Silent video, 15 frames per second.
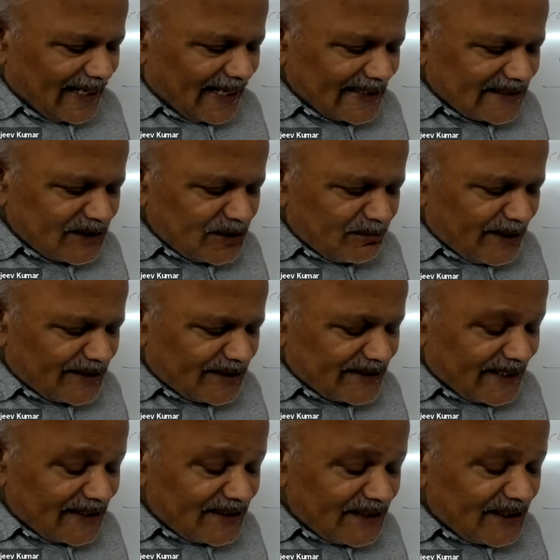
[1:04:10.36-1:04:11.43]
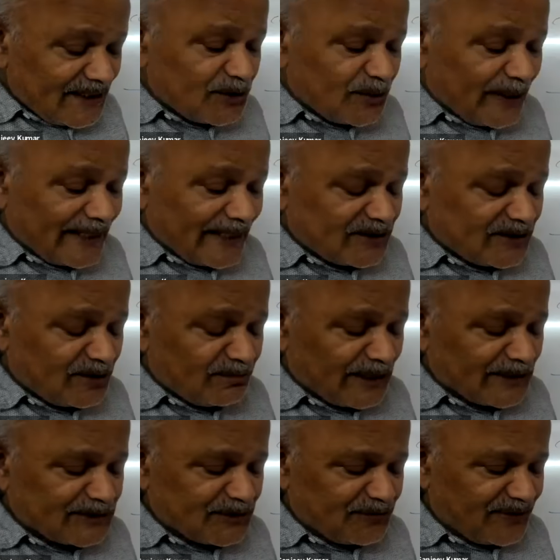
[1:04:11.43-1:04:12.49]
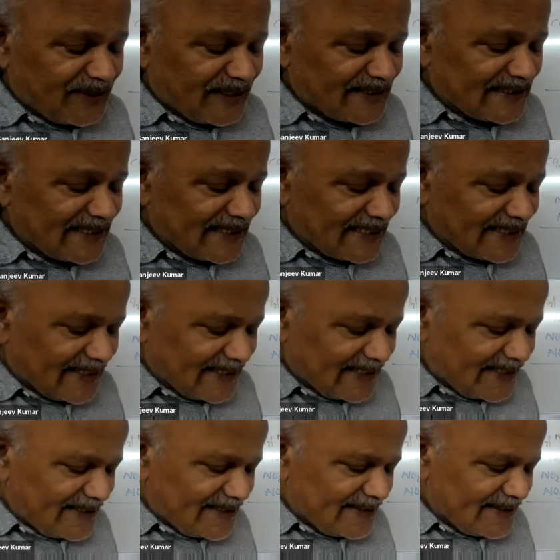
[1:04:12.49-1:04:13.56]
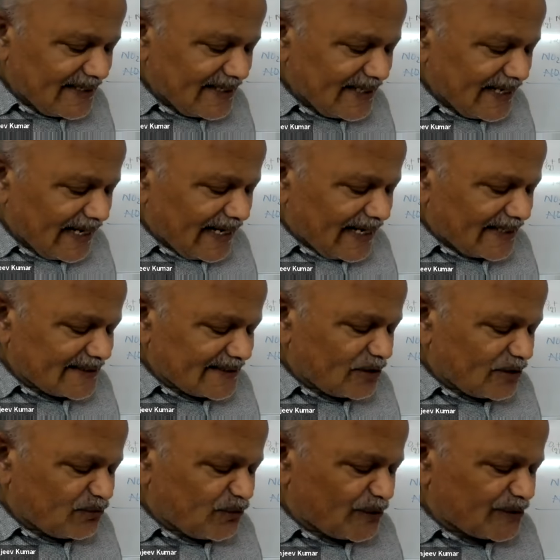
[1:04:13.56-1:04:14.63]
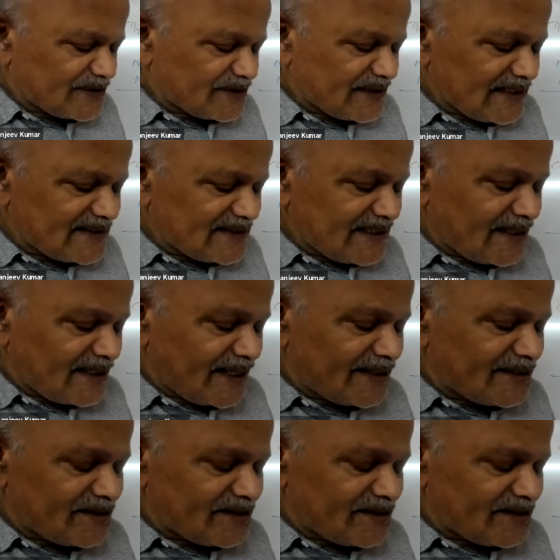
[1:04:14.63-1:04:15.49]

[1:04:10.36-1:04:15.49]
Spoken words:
active mass N into active mass of A decayed, and therefore C0